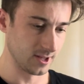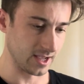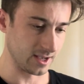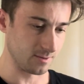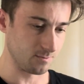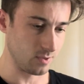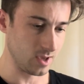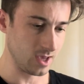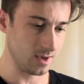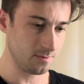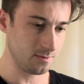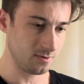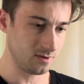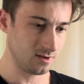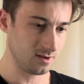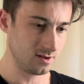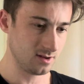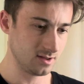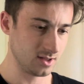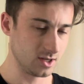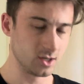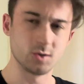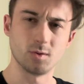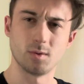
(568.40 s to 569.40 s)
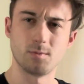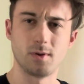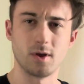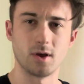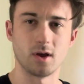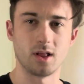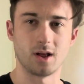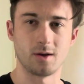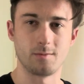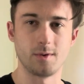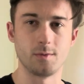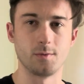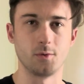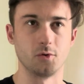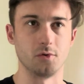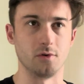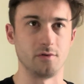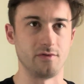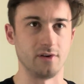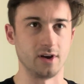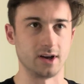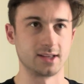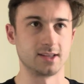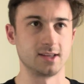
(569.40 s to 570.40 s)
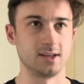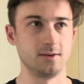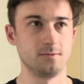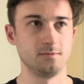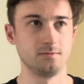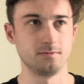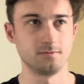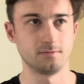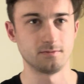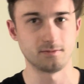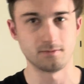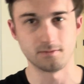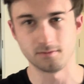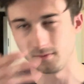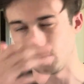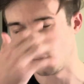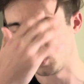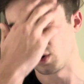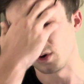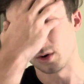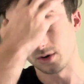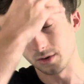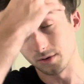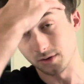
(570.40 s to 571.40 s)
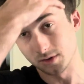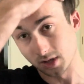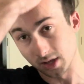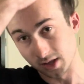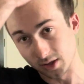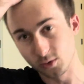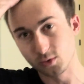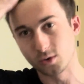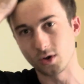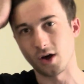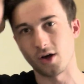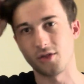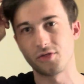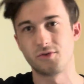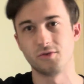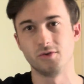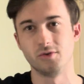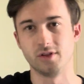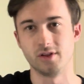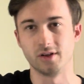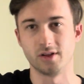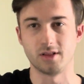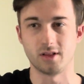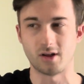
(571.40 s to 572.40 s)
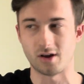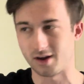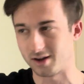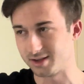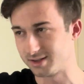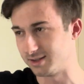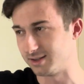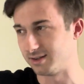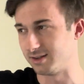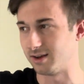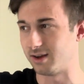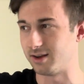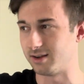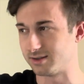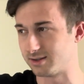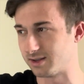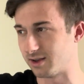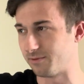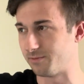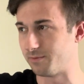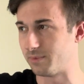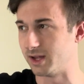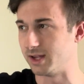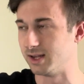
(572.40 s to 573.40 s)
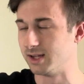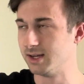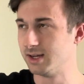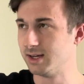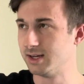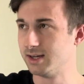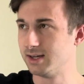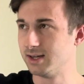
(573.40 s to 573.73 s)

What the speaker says: people, there's been a lot of people affected or who've gone through the loss and all that stuff, but